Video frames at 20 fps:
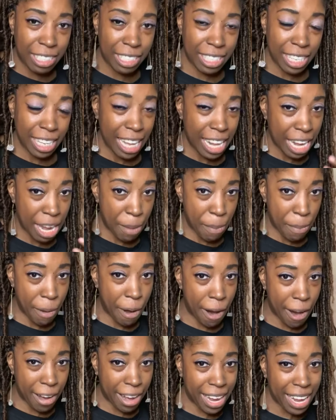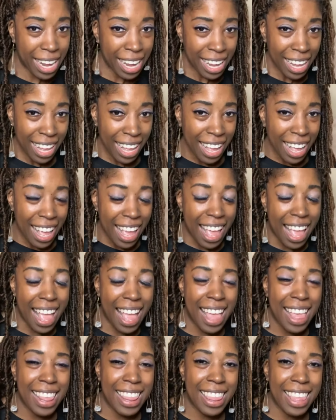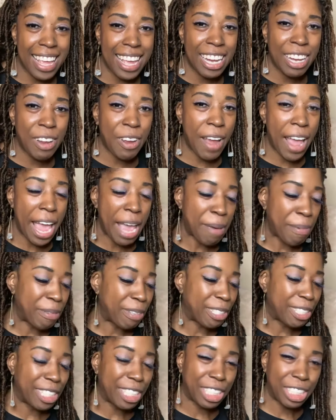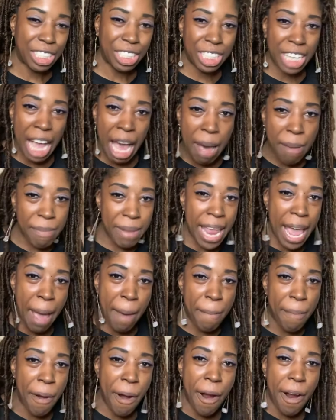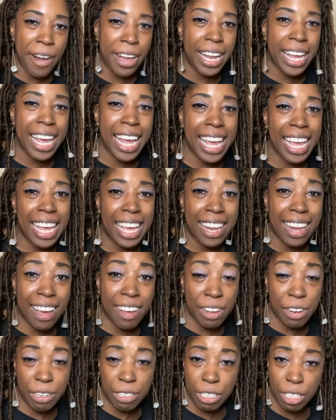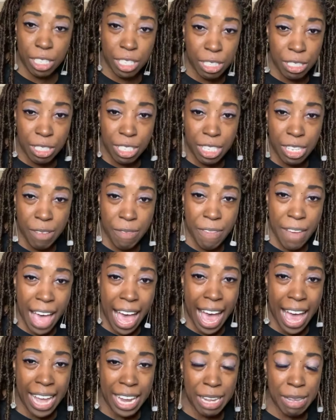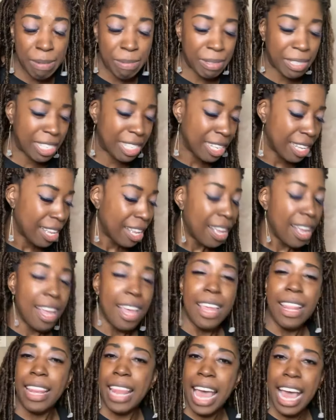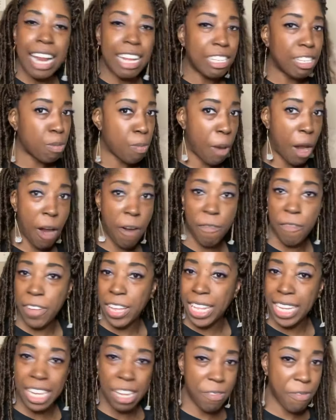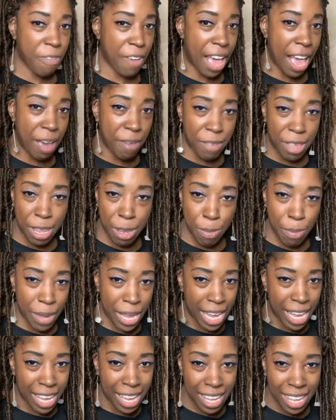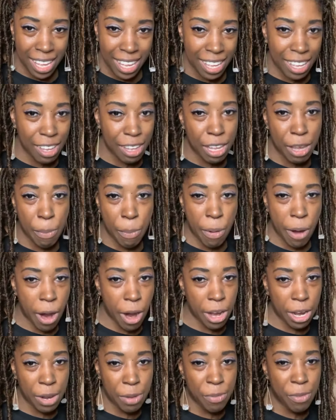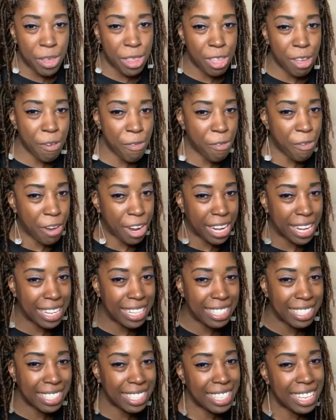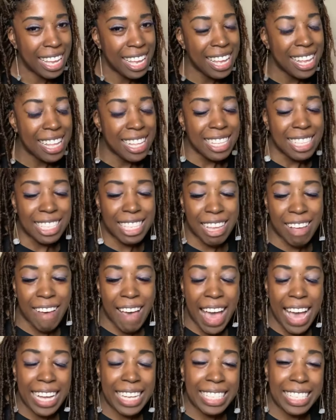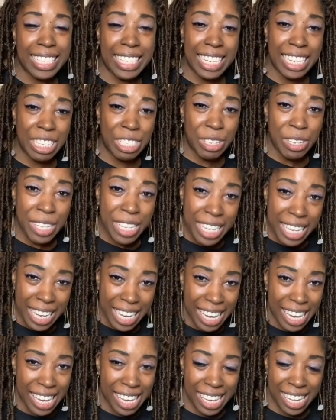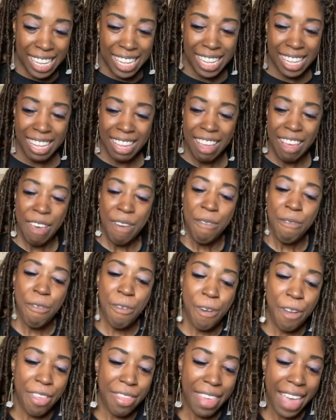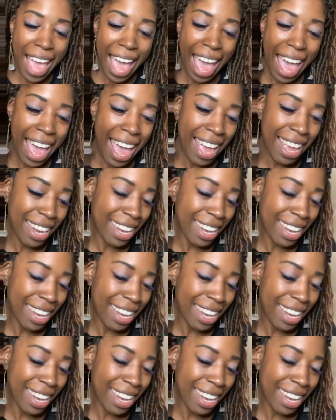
in the party, and then you're able to shop that party and get all your exclusive items, that is perfectly fine with me. You could party with your friends. So I could send you a link for that.